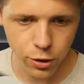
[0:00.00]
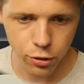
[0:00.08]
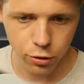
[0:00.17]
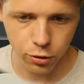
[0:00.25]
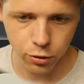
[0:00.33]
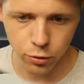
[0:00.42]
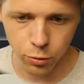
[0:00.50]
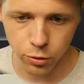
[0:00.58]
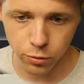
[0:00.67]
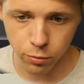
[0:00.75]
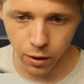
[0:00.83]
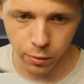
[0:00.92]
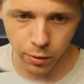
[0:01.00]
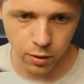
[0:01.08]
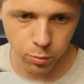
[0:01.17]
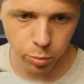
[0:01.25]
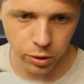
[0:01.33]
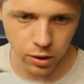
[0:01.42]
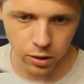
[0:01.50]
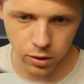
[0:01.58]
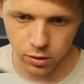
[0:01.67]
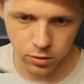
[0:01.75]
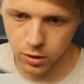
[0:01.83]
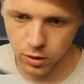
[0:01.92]
sure you do it the right way,
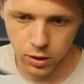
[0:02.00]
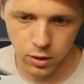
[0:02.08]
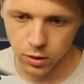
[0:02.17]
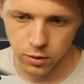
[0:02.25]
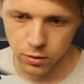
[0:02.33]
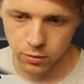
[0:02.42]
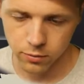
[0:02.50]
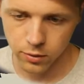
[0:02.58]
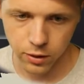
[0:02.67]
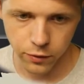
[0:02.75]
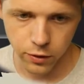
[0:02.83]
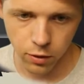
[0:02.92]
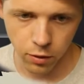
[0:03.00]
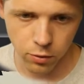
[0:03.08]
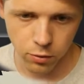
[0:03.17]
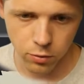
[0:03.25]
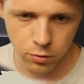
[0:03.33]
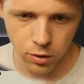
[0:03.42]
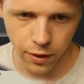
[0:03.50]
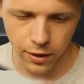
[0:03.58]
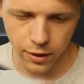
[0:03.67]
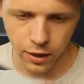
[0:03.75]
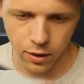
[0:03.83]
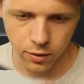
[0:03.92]
because if you don't, you lose all
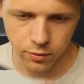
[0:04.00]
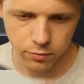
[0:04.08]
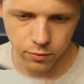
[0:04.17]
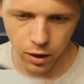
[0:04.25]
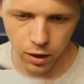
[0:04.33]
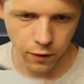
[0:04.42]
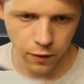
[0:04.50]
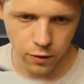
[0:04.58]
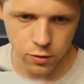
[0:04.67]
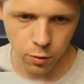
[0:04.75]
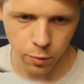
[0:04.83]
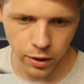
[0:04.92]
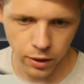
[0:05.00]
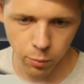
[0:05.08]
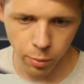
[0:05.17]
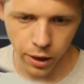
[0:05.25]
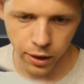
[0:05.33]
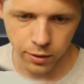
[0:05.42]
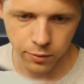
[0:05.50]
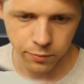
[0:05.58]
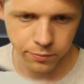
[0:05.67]
that data and there's no way to get it back.